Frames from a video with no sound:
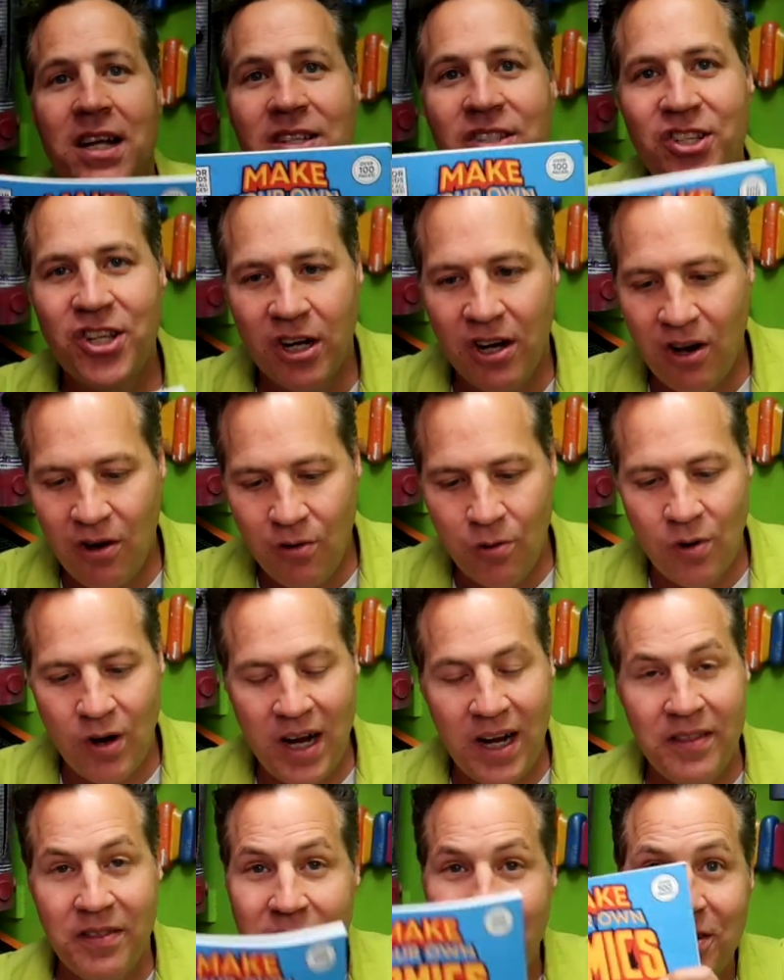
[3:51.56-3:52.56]

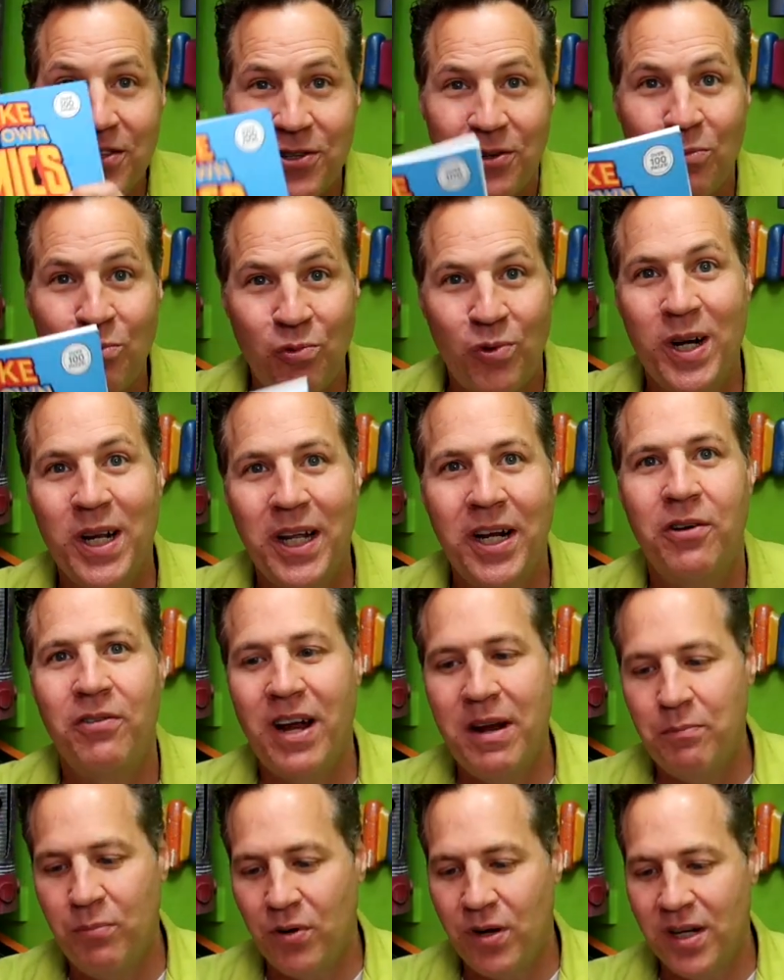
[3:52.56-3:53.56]
So these are really
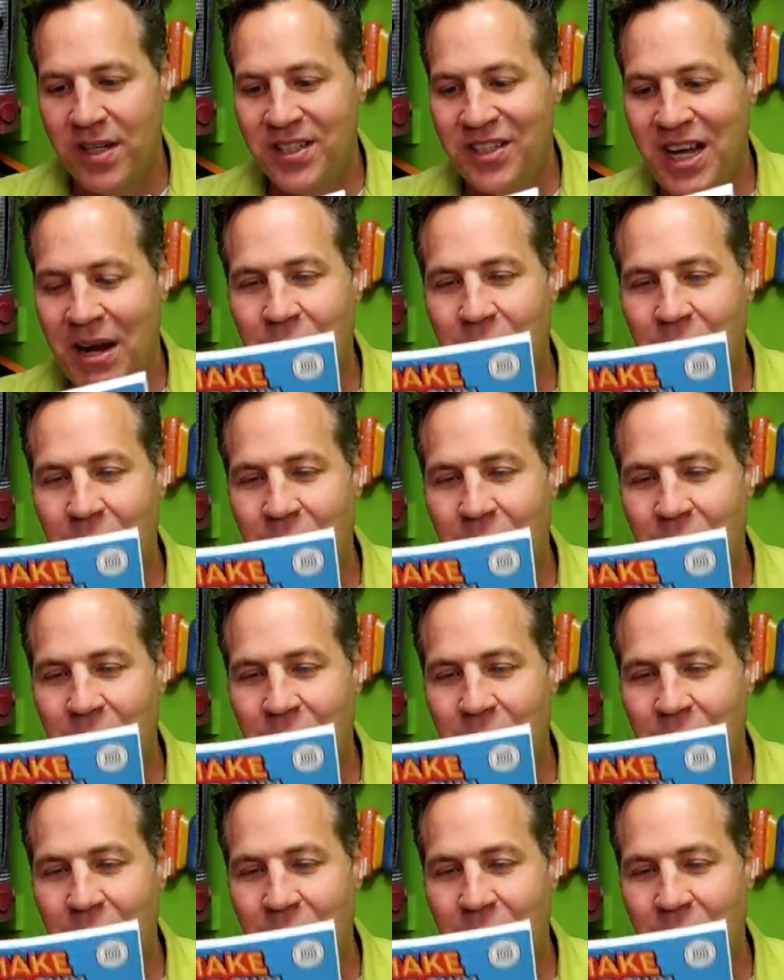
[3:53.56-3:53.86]
great books.